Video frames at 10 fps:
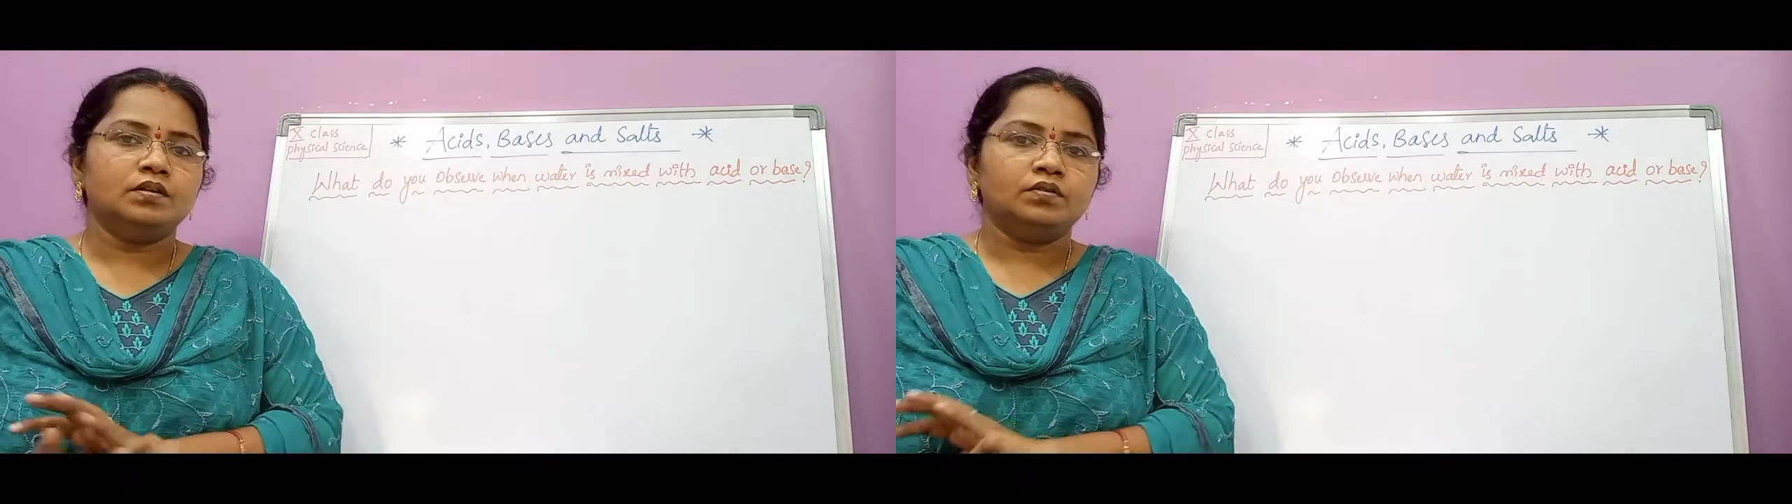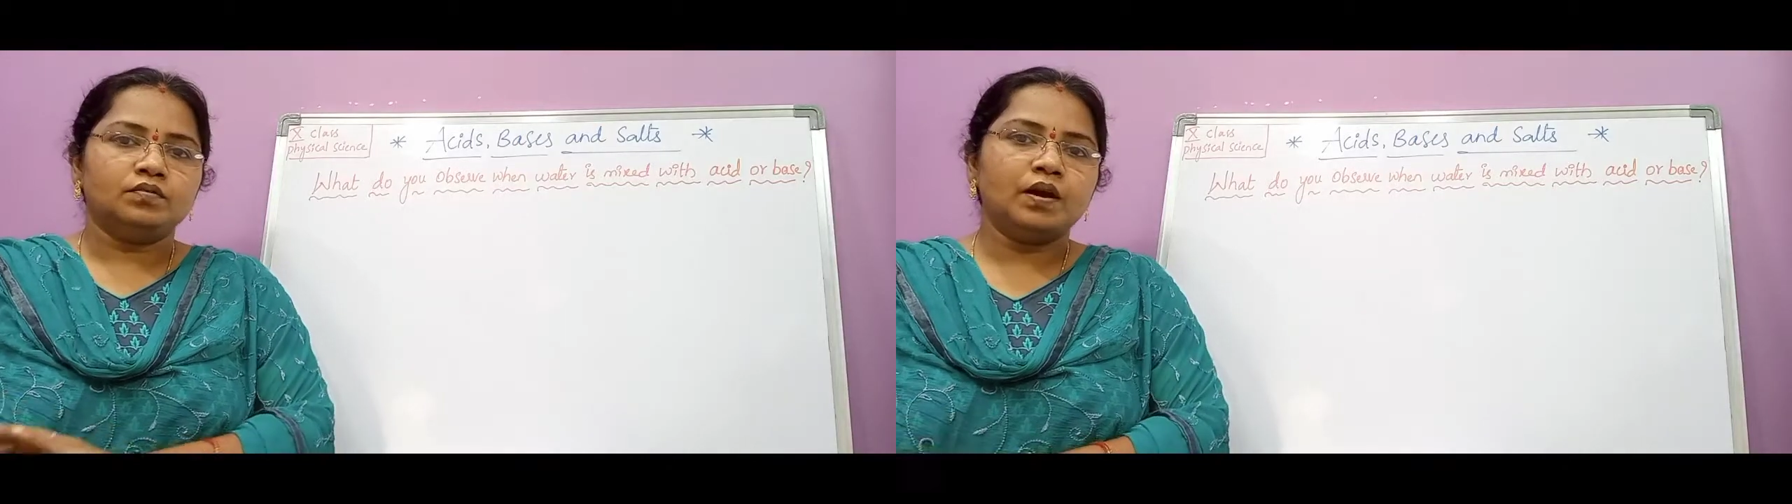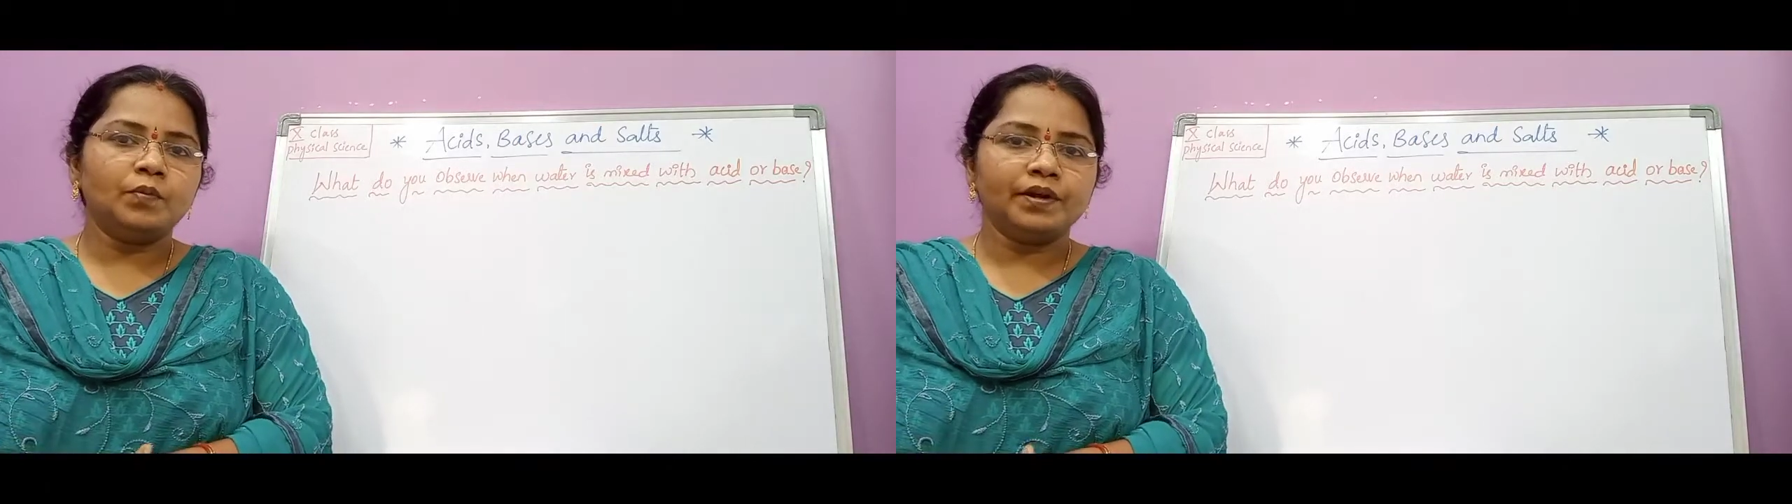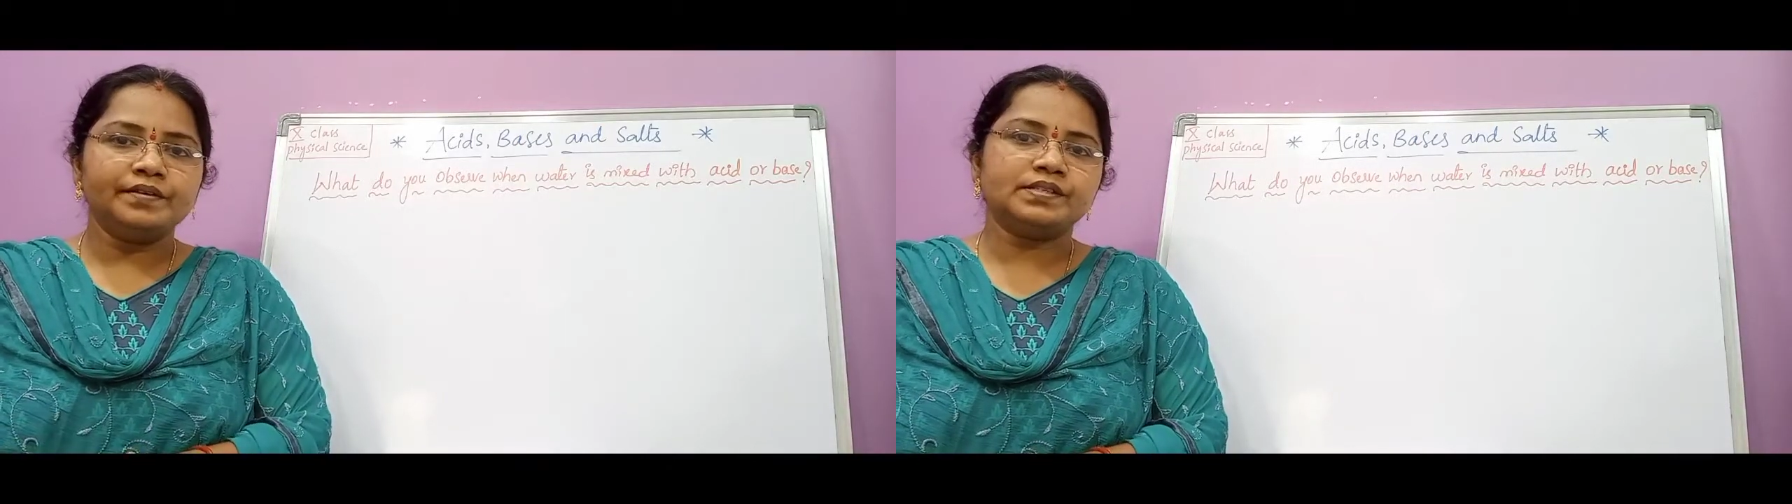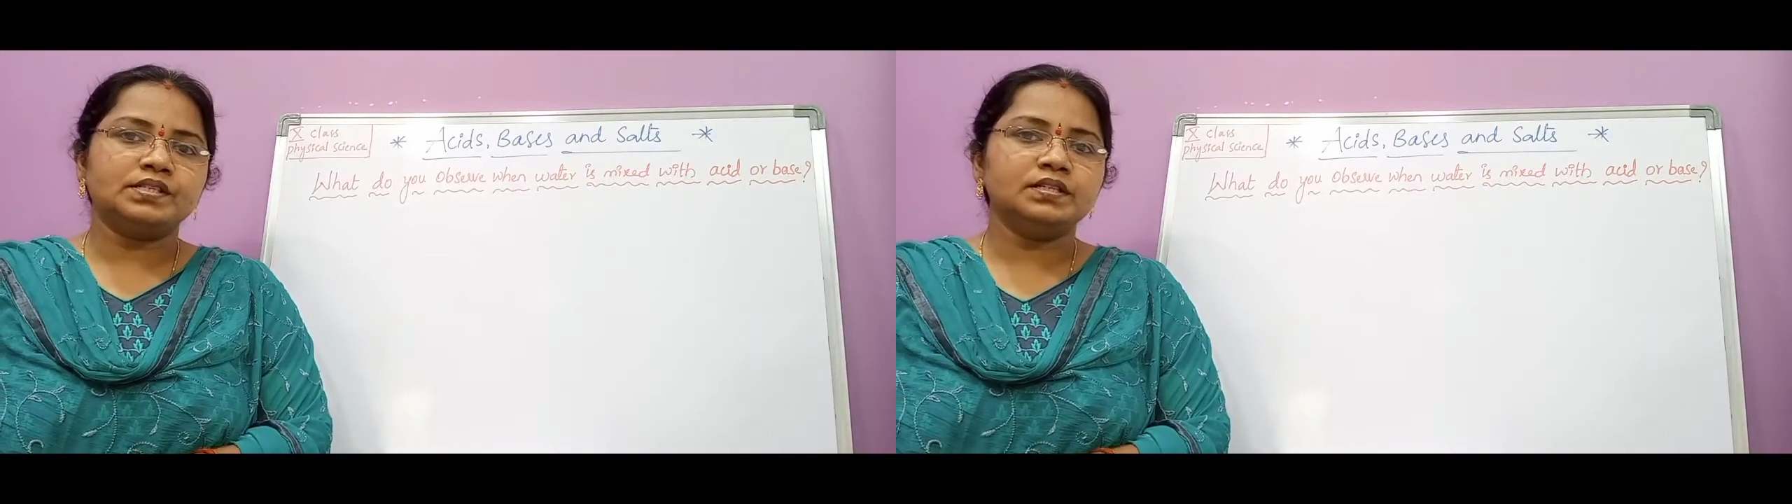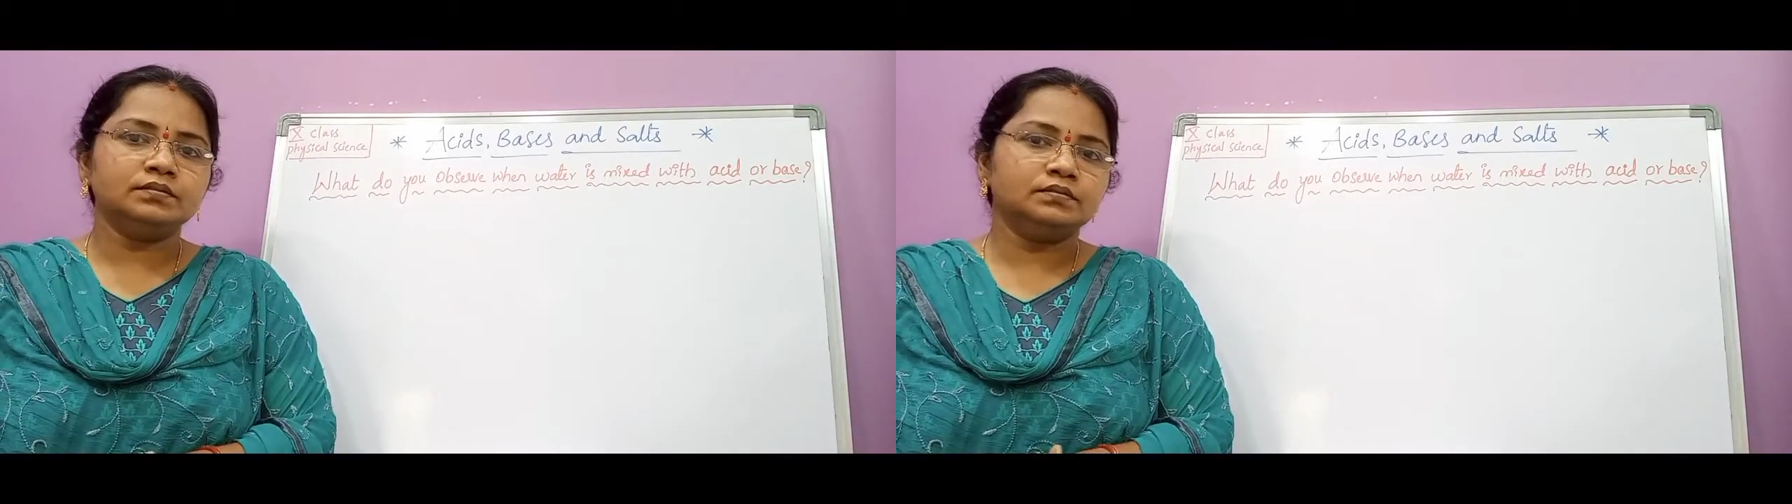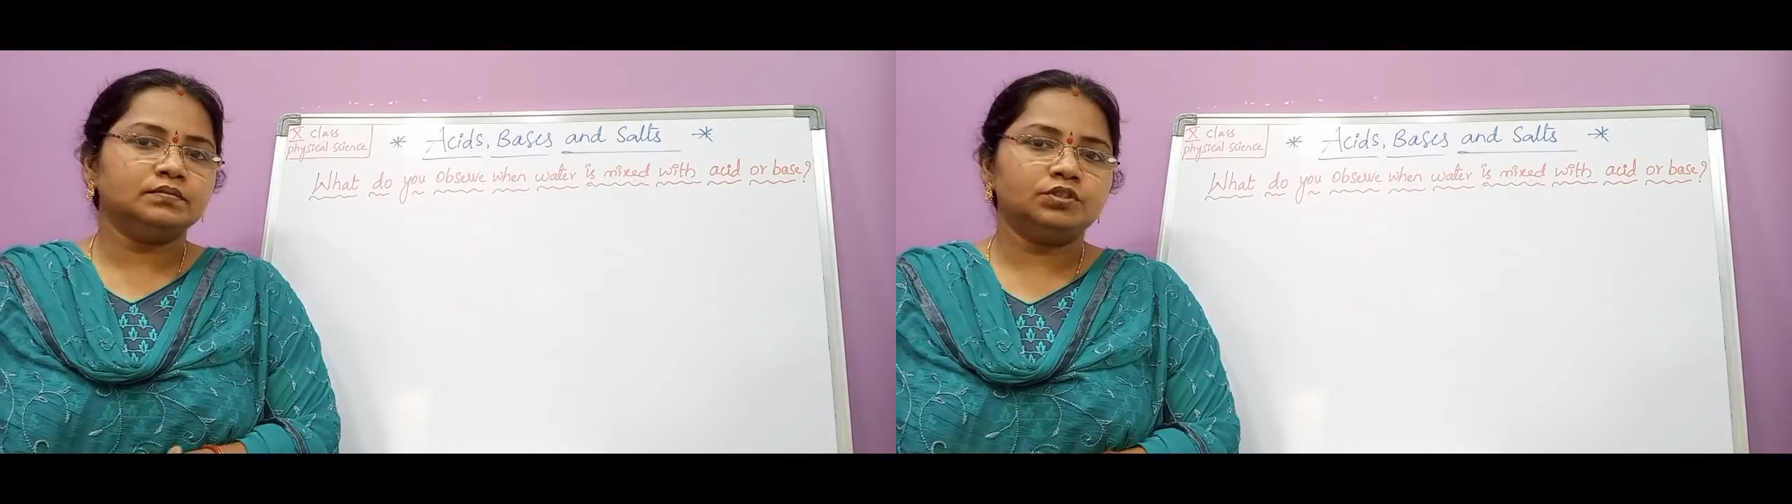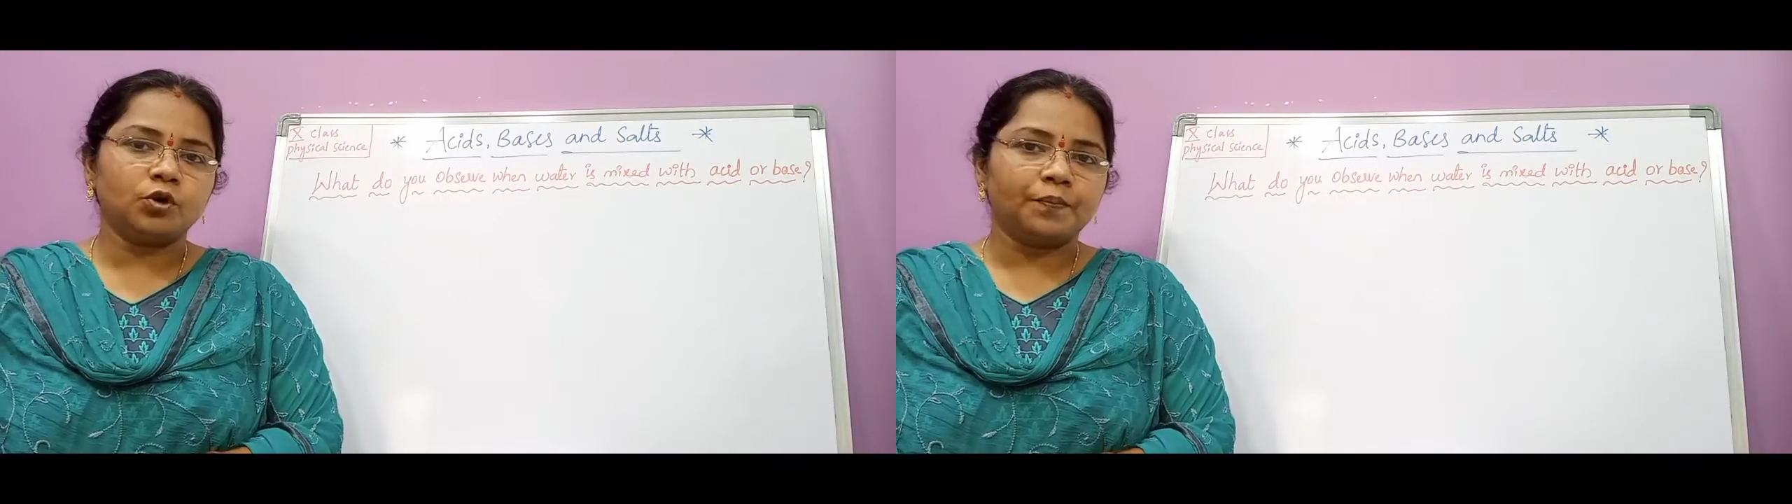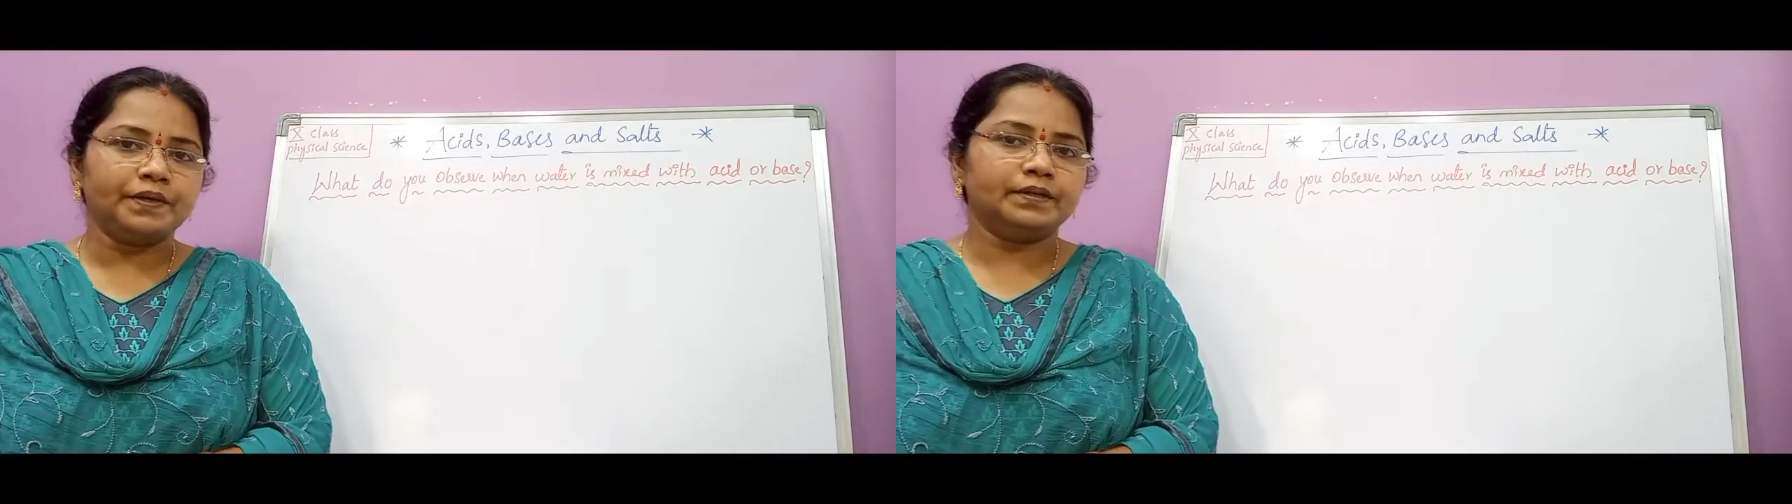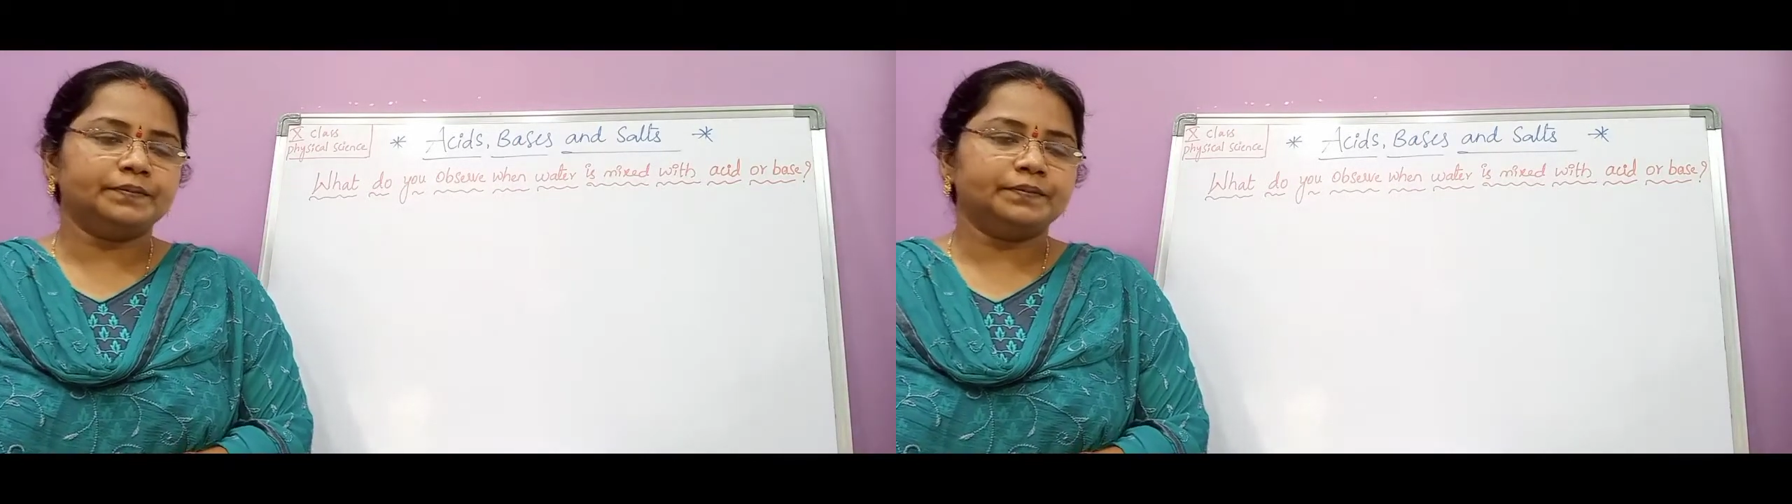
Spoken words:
one more interesting topic